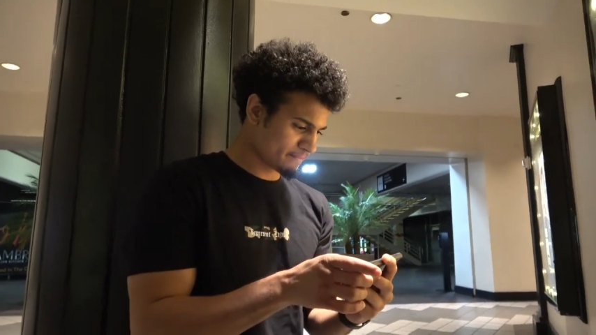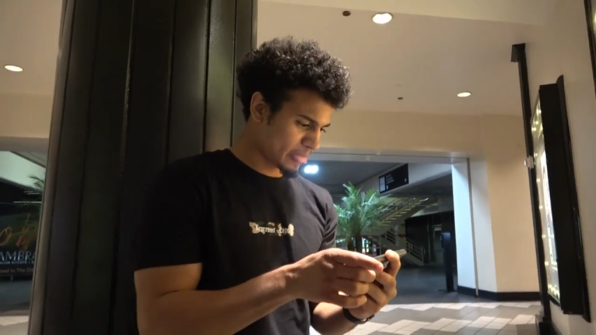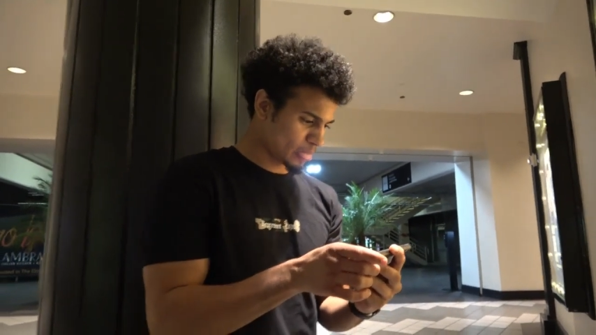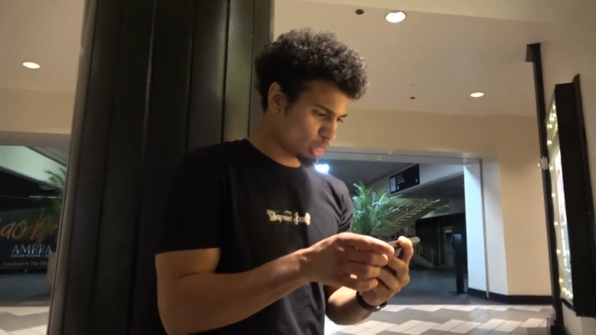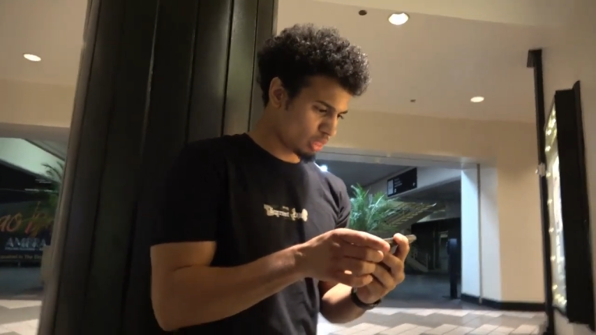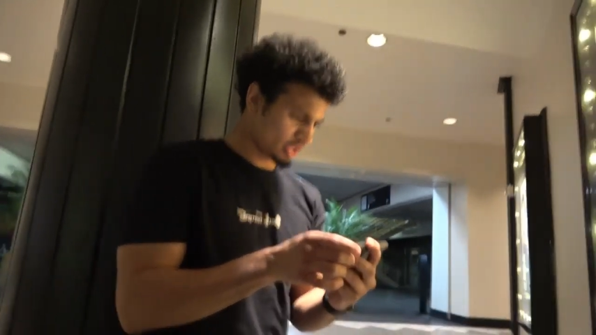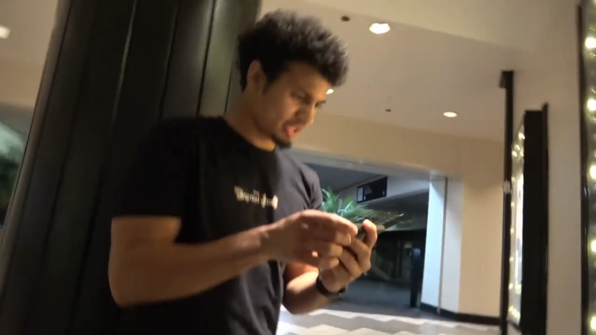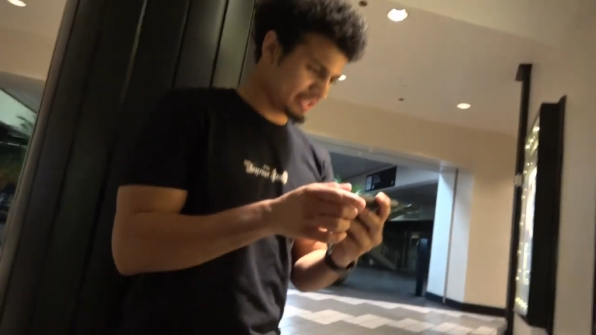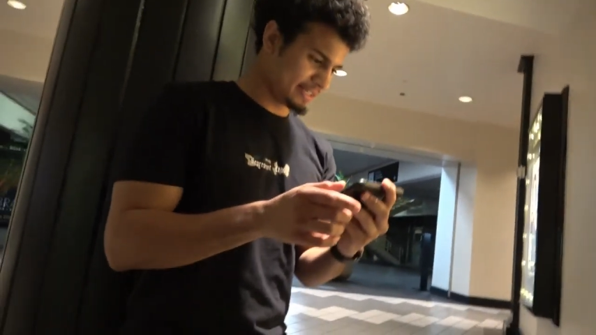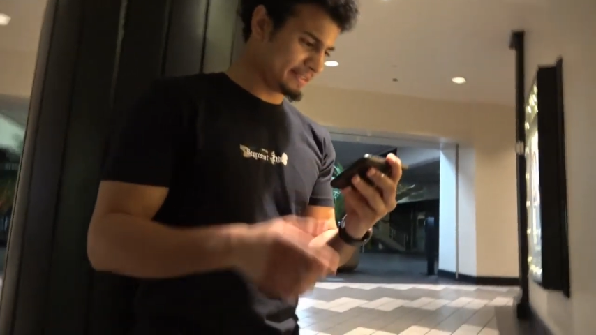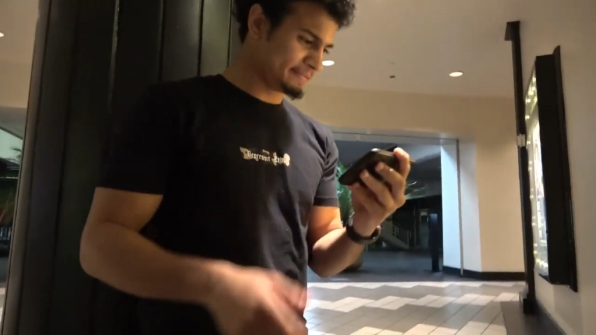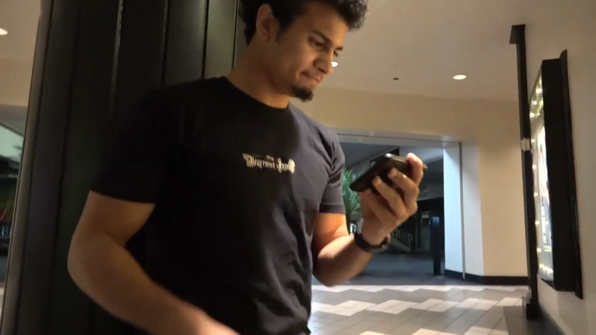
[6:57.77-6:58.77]

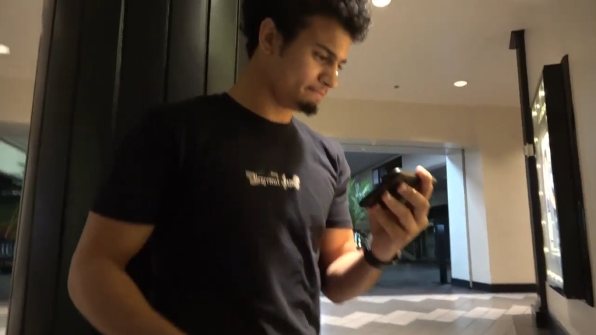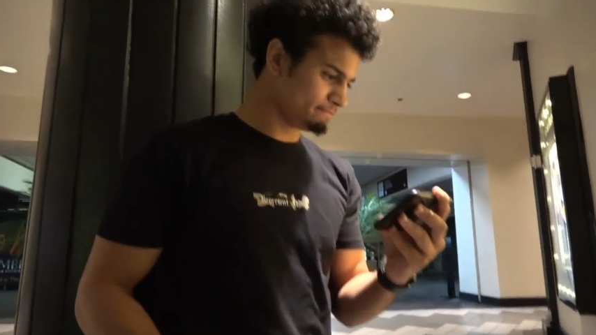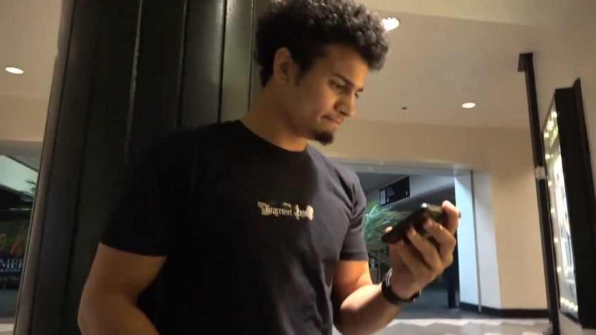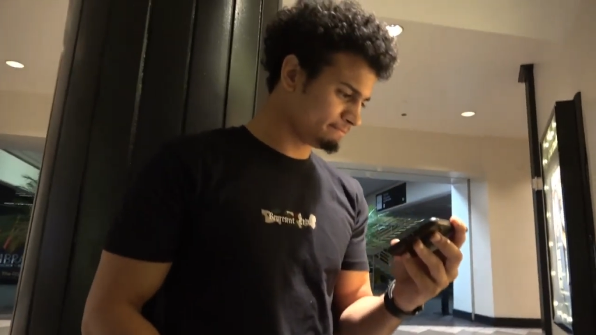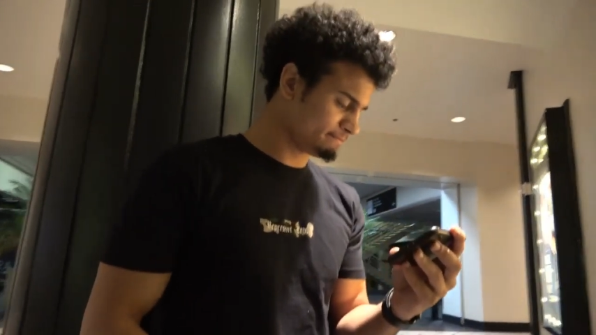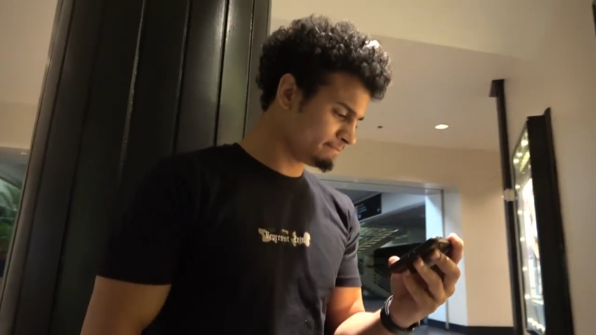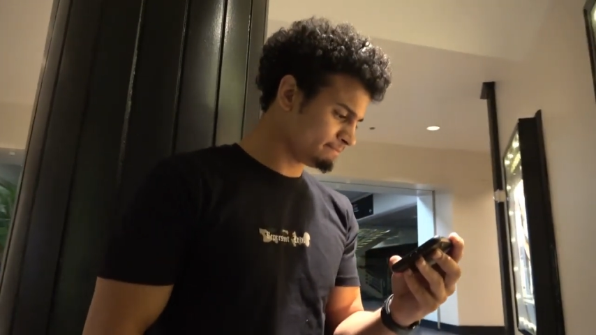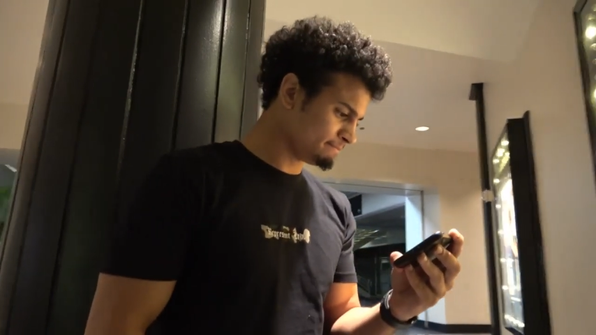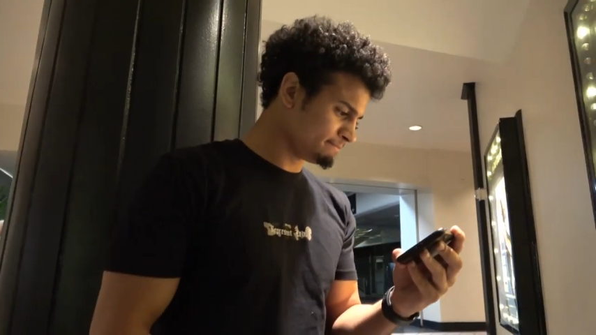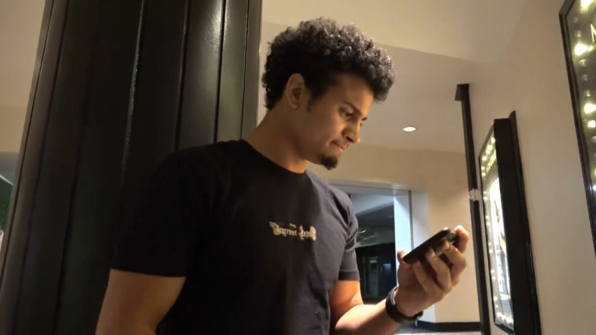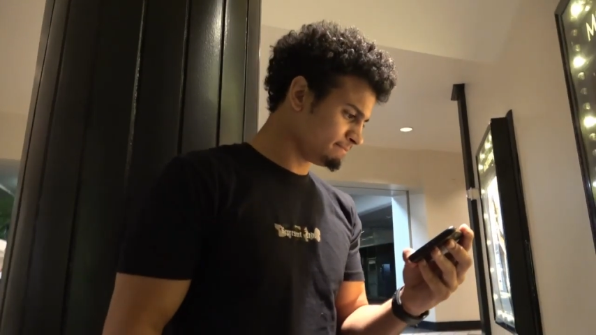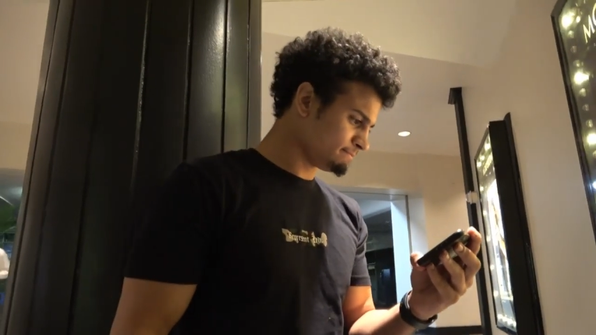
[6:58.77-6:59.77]

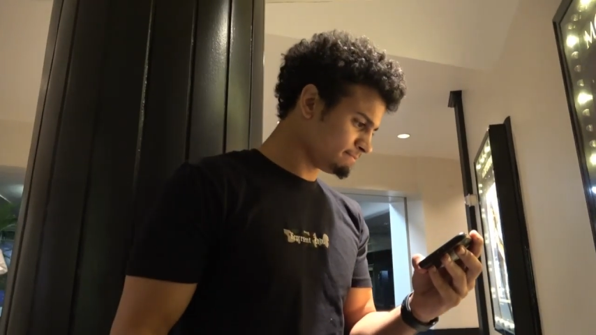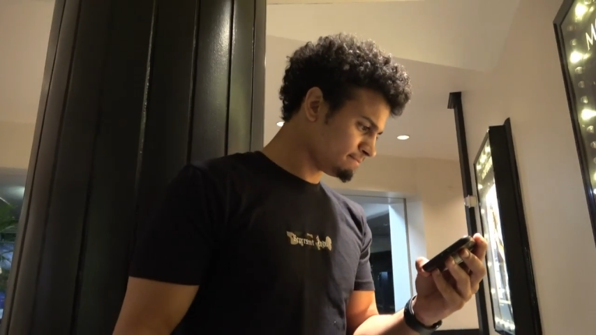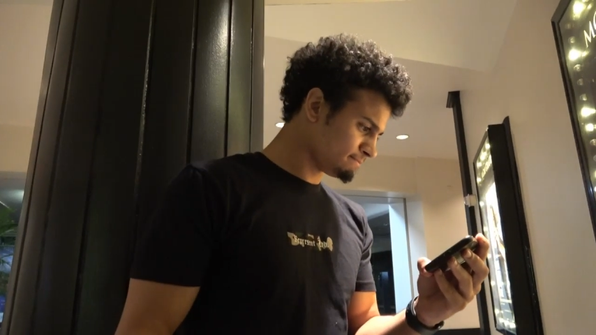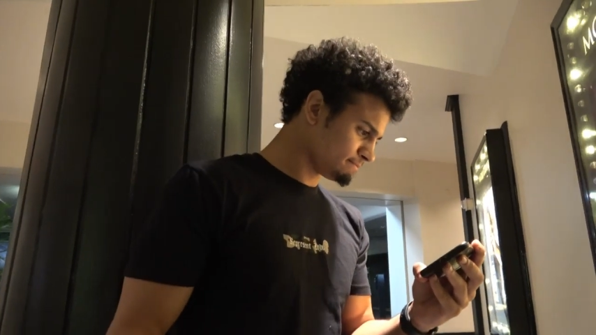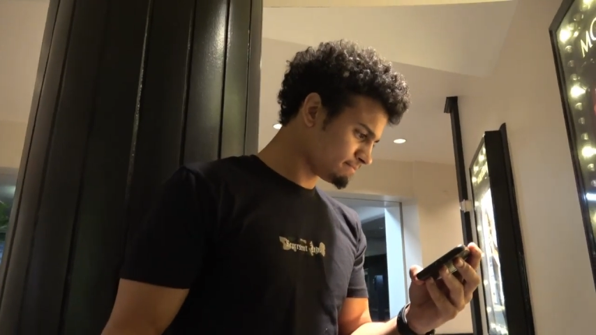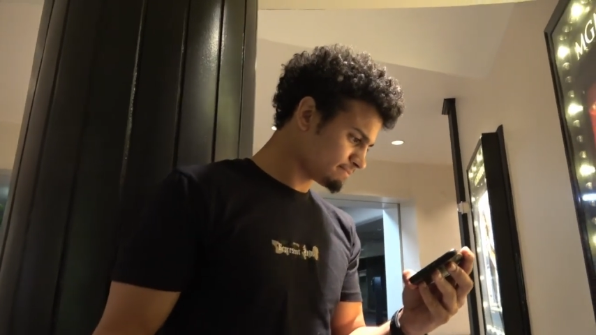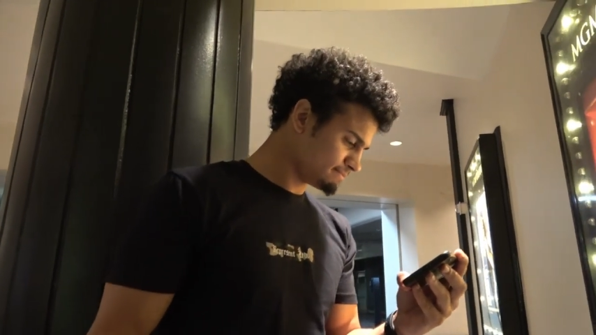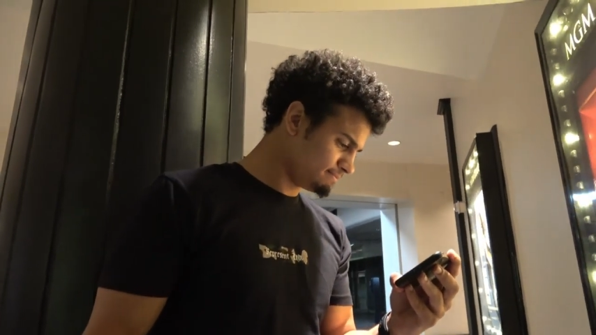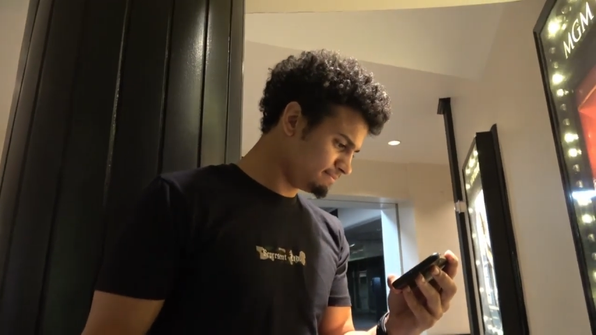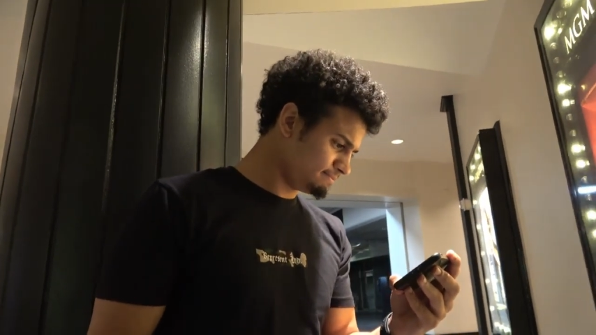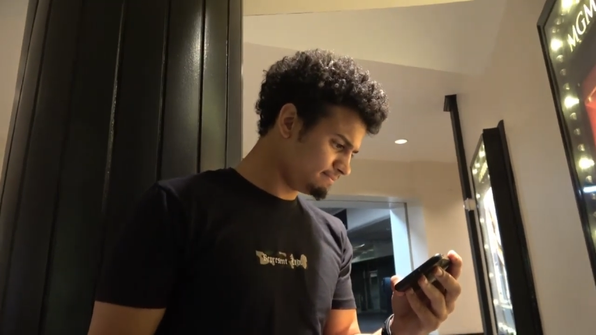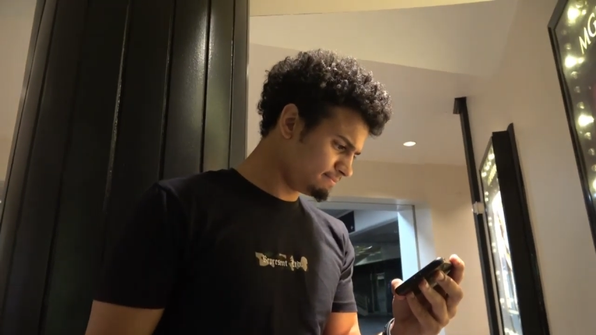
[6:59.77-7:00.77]

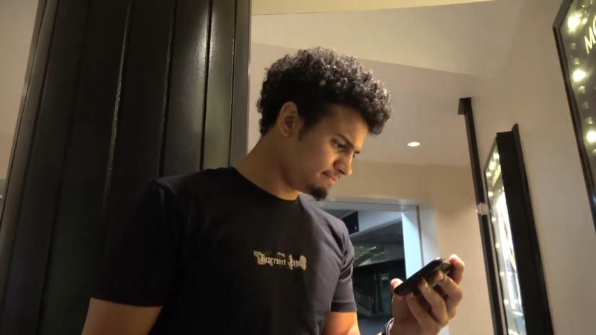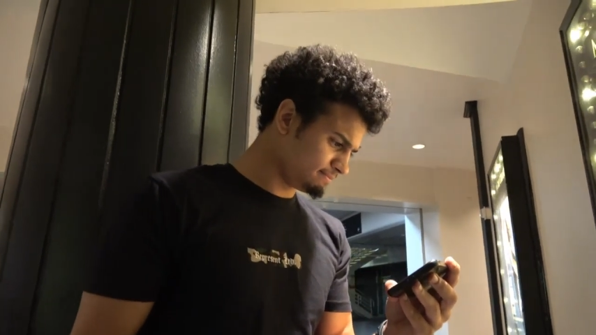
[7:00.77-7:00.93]
(no one is talking)